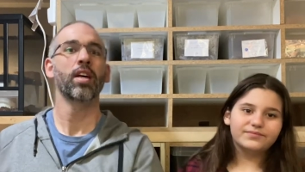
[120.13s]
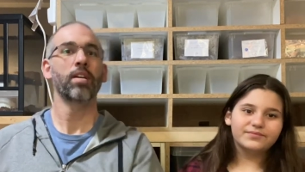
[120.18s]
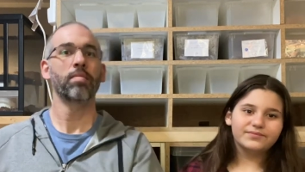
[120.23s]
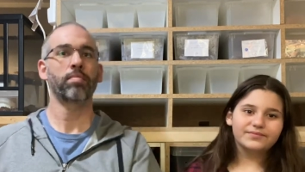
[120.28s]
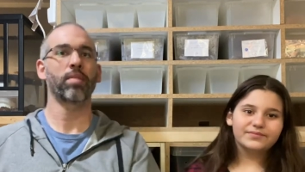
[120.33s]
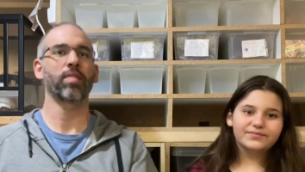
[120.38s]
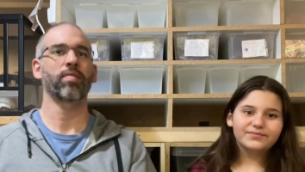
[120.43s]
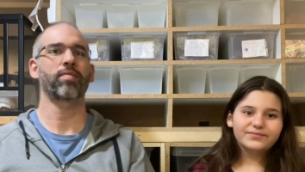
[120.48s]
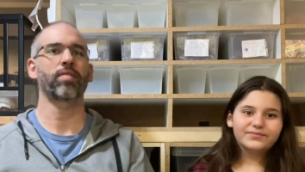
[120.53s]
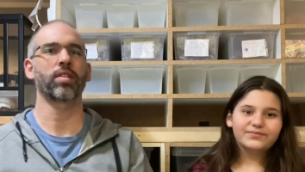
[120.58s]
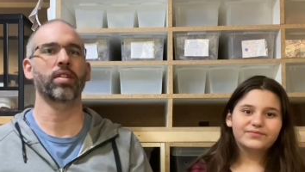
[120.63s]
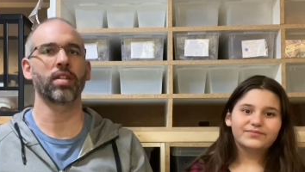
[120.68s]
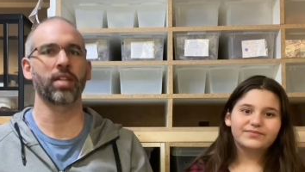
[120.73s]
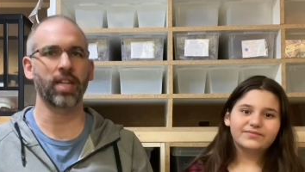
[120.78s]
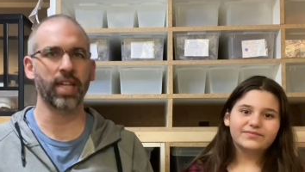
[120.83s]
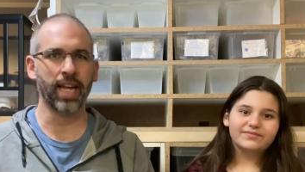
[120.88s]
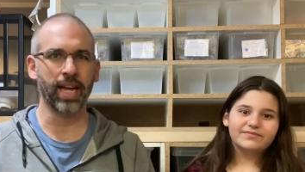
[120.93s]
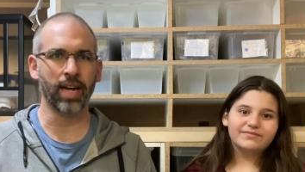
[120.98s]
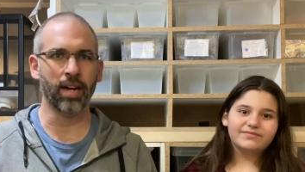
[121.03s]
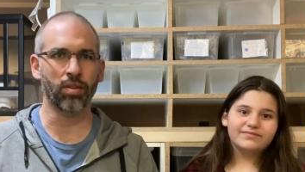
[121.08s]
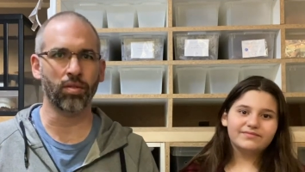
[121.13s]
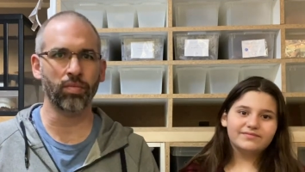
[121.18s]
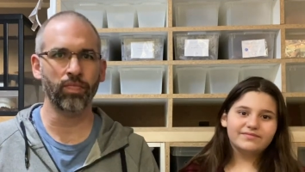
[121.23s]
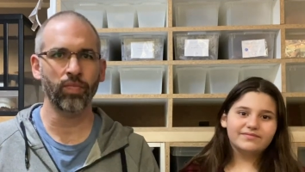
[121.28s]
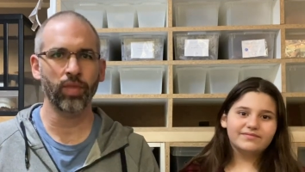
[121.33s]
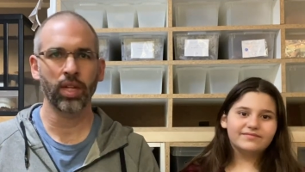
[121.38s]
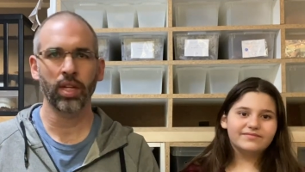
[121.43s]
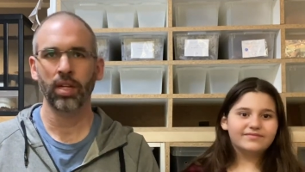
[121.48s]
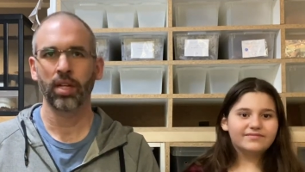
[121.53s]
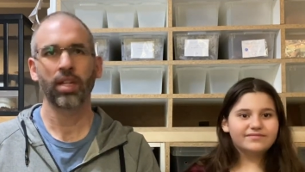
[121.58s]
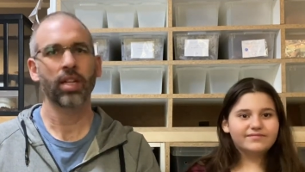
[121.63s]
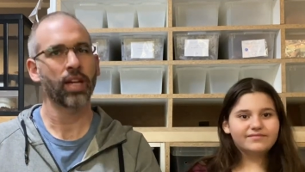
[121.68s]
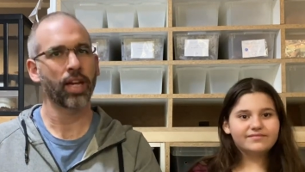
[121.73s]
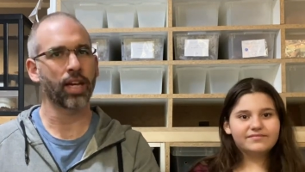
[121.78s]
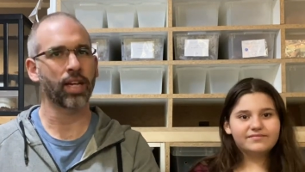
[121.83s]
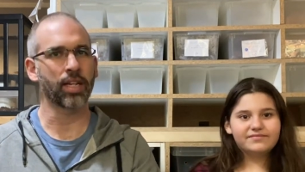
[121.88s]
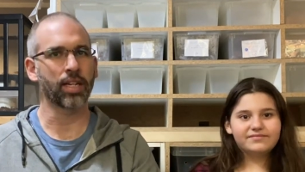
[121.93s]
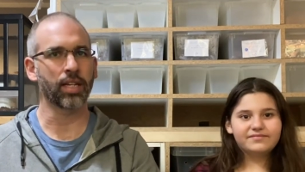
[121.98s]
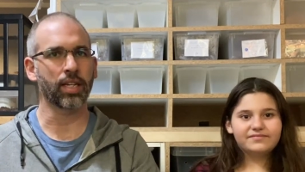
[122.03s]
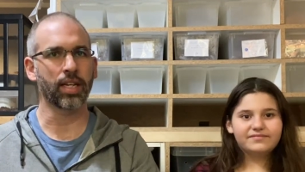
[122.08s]
Speaker 1: But for now,
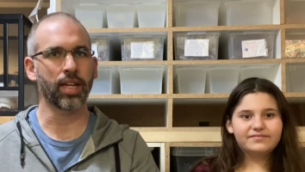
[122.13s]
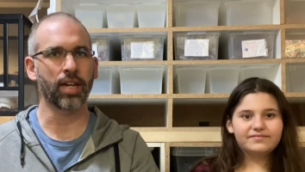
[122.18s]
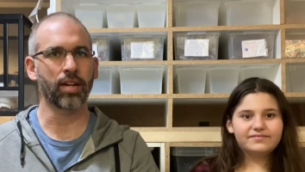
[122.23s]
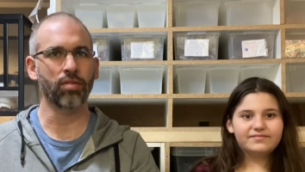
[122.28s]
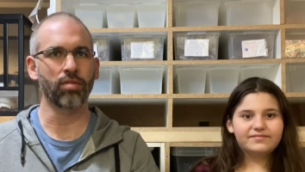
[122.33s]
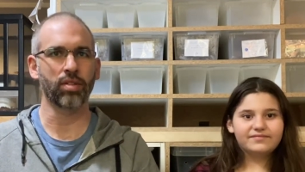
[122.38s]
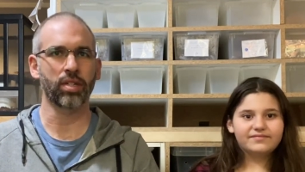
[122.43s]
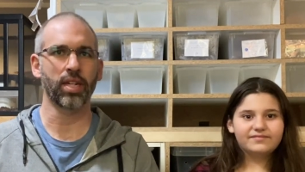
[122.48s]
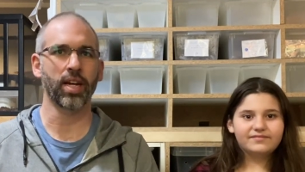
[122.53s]
I'm going to get out